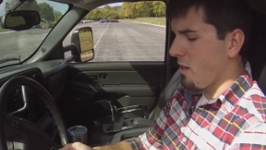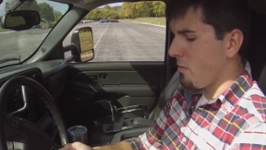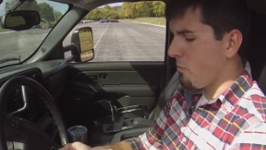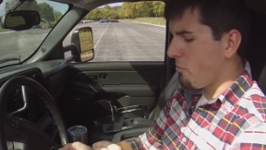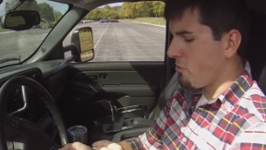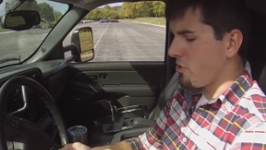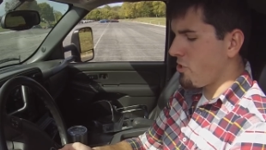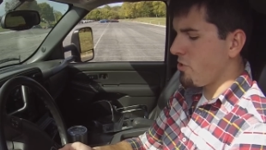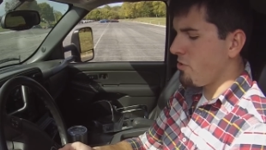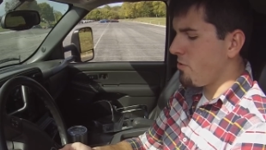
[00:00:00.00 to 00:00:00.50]

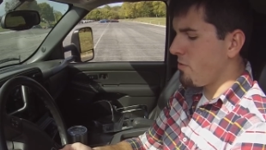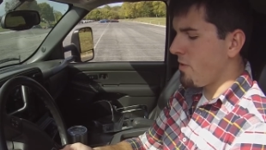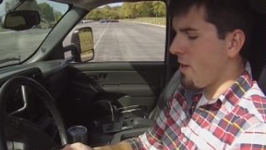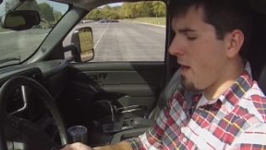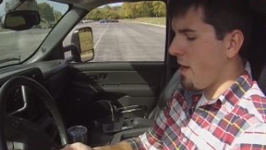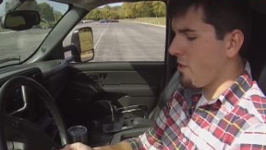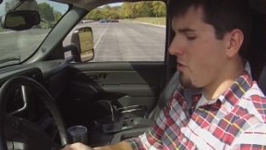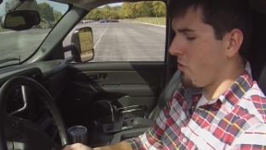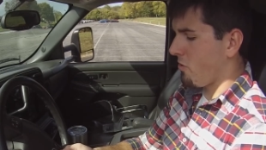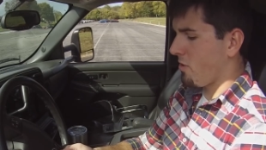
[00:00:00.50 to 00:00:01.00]
Once you do
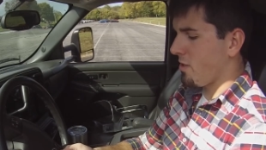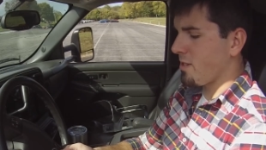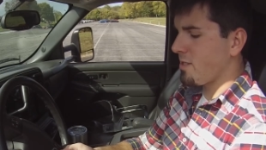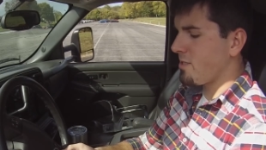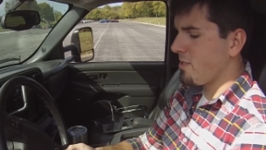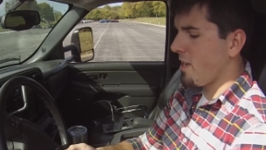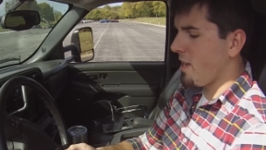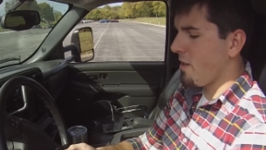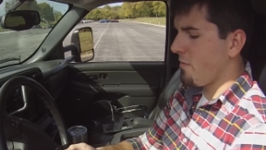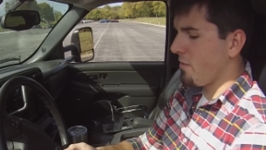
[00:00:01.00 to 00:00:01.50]
that, you click
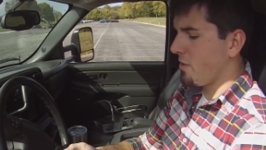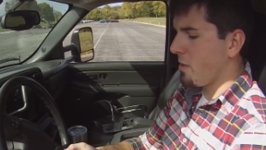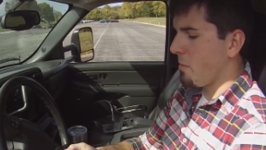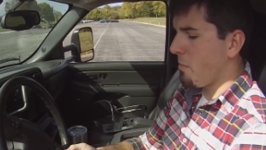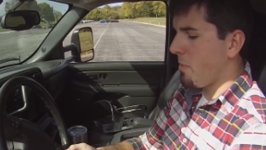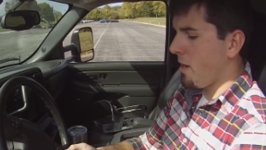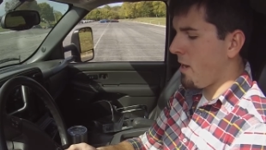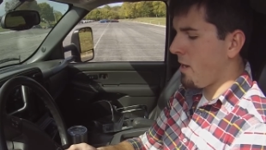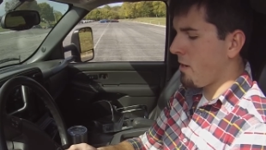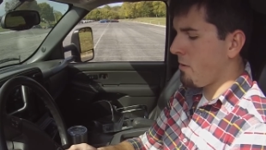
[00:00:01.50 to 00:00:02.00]
save at the
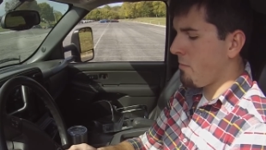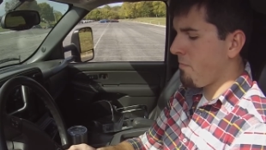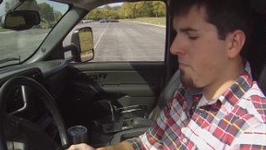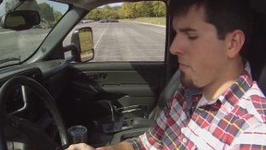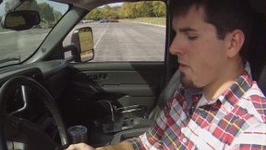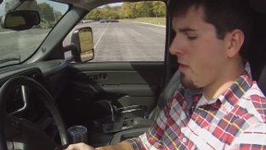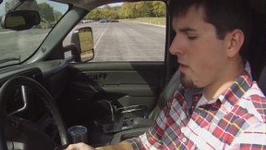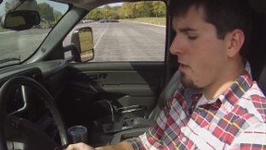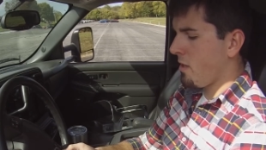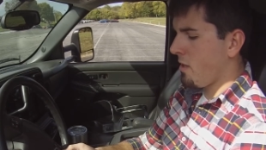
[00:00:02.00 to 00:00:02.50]
bottom,
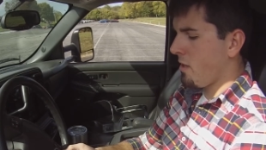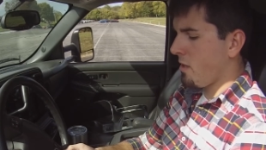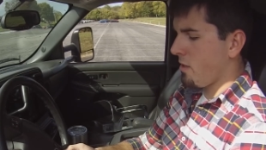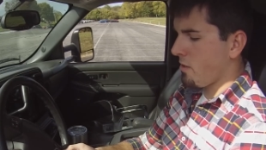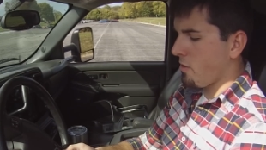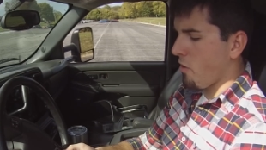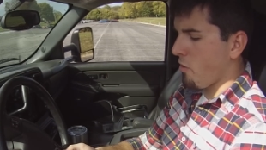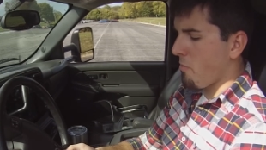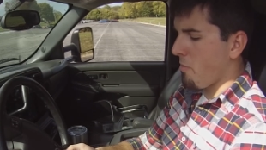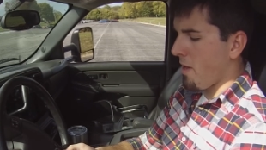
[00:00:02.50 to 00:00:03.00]

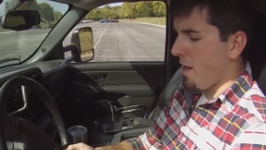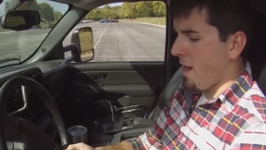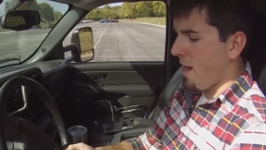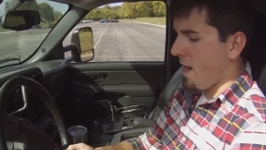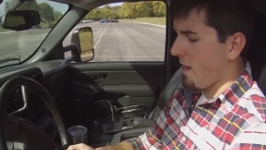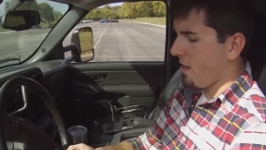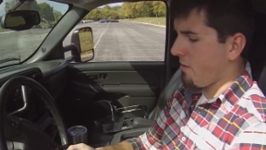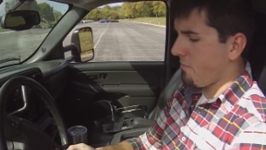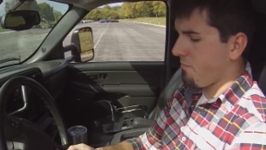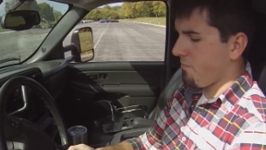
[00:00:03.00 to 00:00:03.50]
go
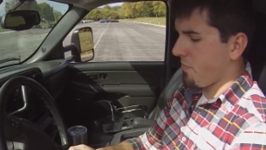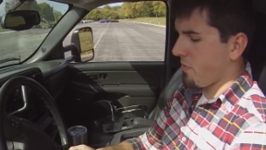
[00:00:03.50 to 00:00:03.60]
back,